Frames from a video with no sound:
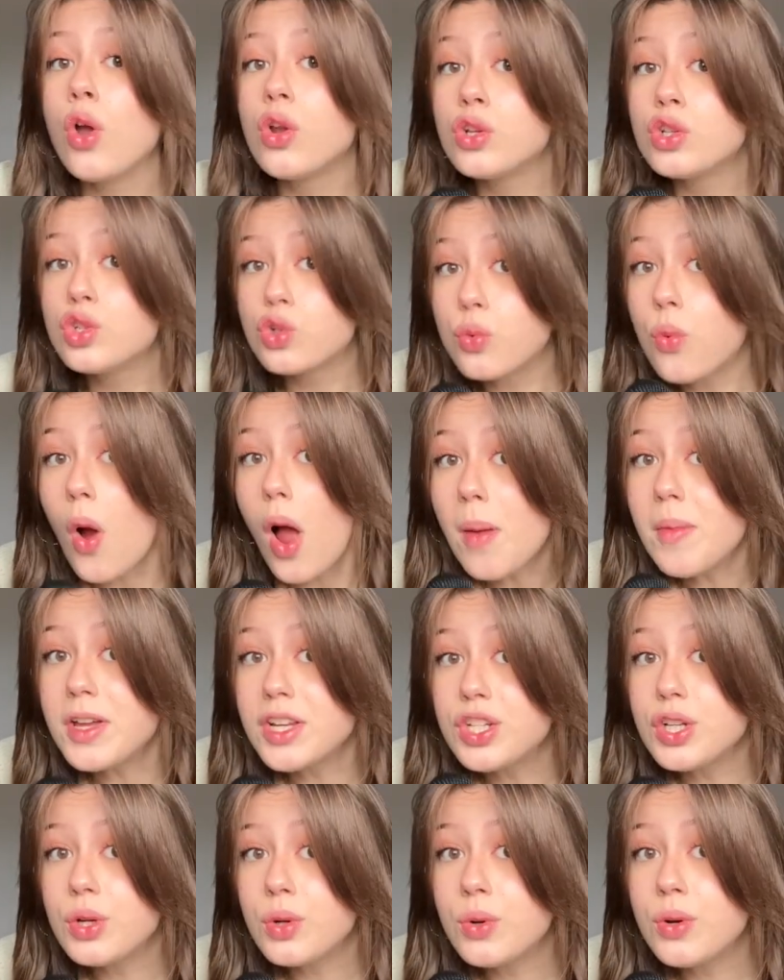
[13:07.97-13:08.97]
Trauma,
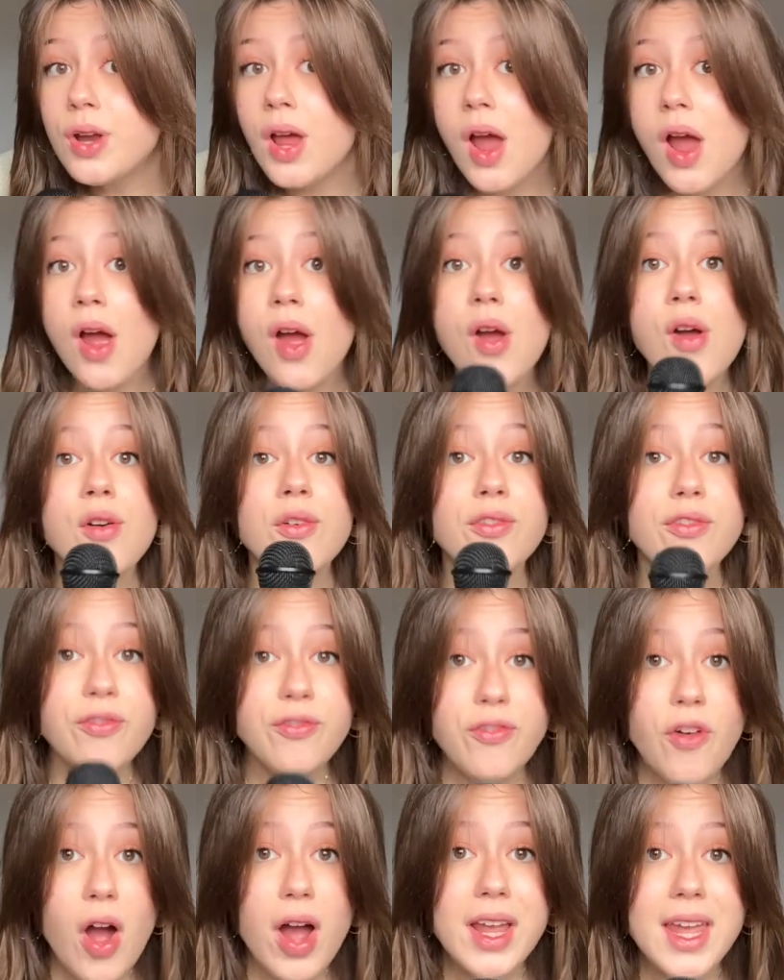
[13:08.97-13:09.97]
dude.
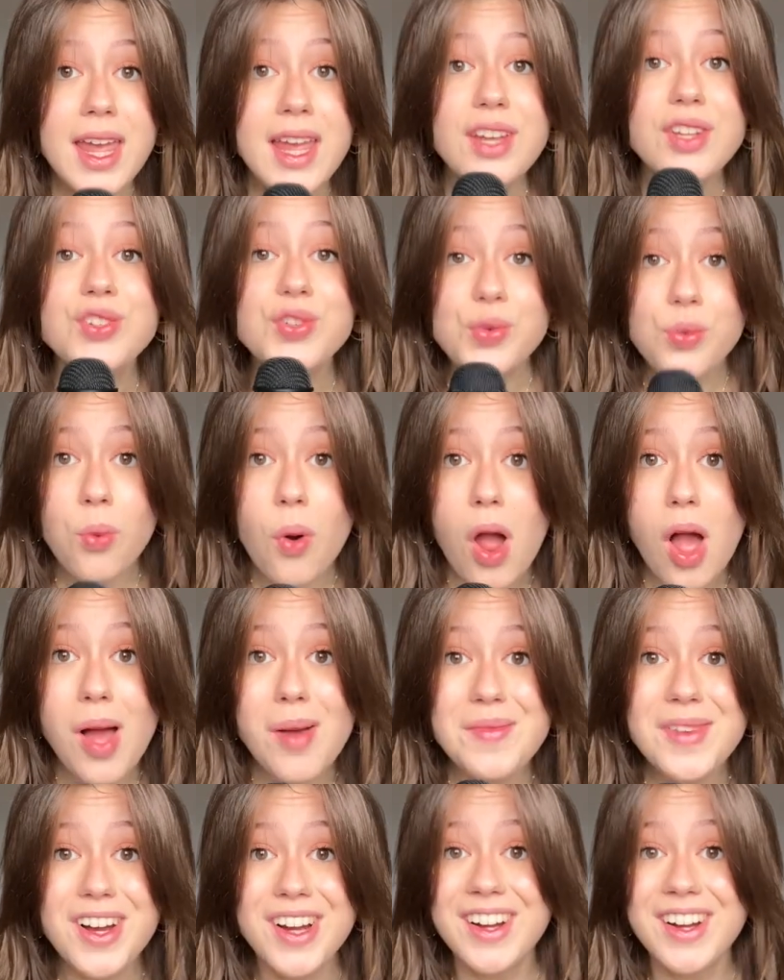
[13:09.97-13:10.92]
Fucking trauma.